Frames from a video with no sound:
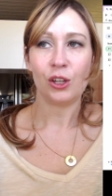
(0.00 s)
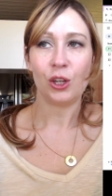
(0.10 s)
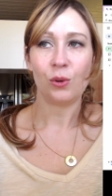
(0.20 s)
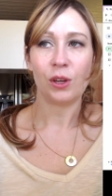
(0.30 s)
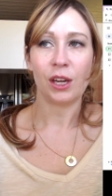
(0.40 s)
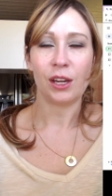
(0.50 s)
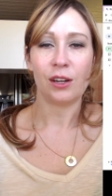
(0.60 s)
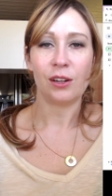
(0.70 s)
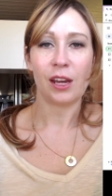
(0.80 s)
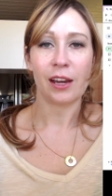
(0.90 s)
you
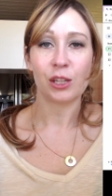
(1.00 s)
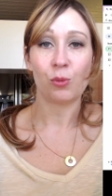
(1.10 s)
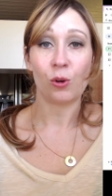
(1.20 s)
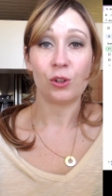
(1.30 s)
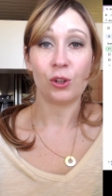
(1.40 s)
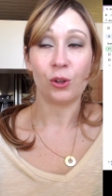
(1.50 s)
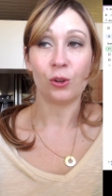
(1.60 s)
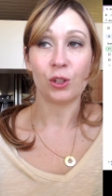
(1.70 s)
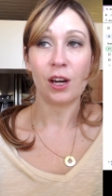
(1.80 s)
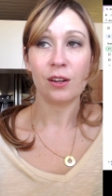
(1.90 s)
can export to
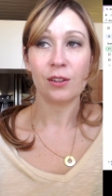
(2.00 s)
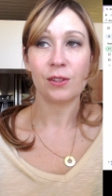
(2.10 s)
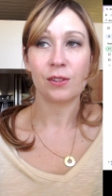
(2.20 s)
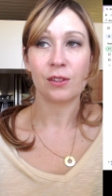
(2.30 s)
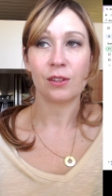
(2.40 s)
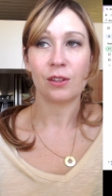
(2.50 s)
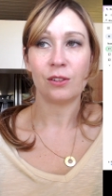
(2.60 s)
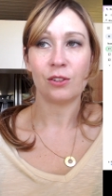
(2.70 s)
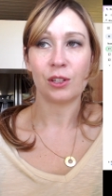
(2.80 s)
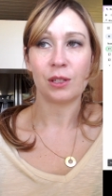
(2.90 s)
Google Docs,
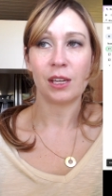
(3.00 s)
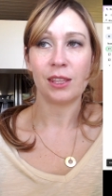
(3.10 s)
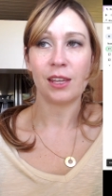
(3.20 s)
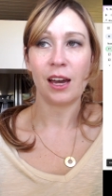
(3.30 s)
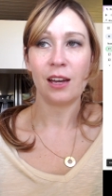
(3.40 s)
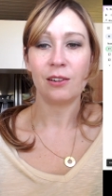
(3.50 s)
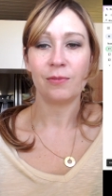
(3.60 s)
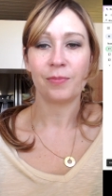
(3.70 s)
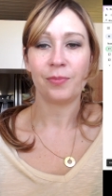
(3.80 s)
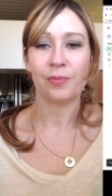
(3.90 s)
just hit that.
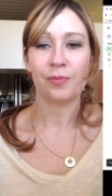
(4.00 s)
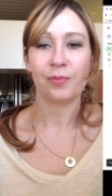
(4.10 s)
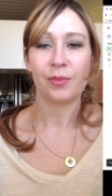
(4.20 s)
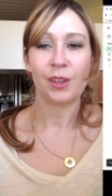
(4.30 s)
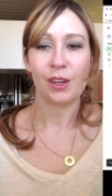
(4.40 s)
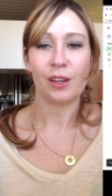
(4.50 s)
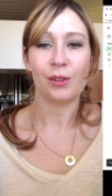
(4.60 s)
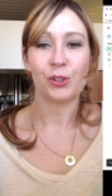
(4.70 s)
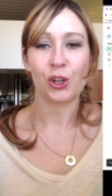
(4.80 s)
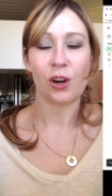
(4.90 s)

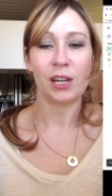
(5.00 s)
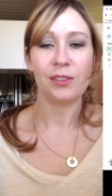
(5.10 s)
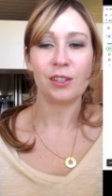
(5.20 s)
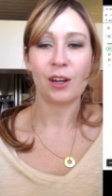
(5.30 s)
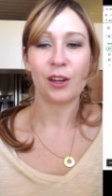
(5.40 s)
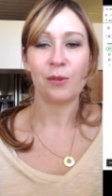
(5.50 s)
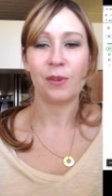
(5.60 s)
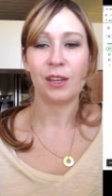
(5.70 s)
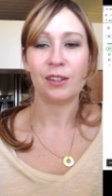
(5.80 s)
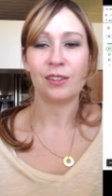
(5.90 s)
it's creating the
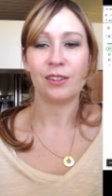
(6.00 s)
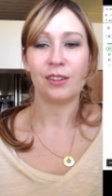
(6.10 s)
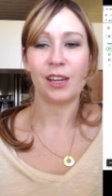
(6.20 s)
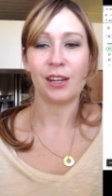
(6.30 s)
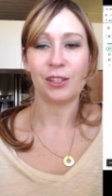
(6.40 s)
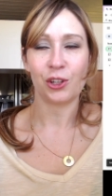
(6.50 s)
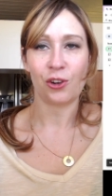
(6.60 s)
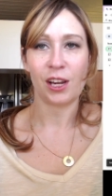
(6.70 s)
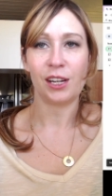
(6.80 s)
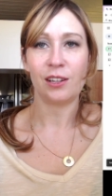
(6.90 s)
document, and it's
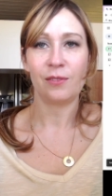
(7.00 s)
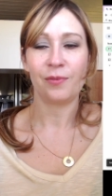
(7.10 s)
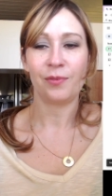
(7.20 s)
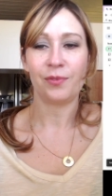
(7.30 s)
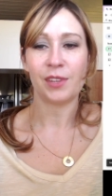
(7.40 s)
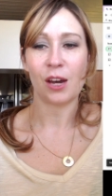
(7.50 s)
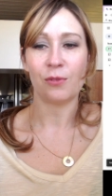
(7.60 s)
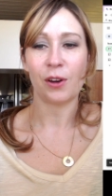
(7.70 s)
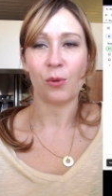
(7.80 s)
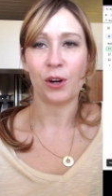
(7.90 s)
created. Now
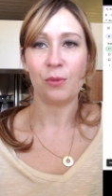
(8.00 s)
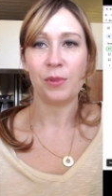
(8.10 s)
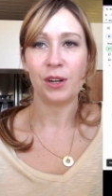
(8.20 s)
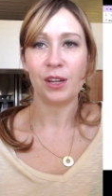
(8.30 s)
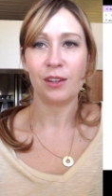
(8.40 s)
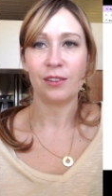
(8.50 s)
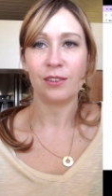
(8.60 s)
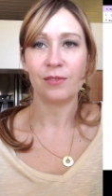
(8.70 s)
if I want to open it,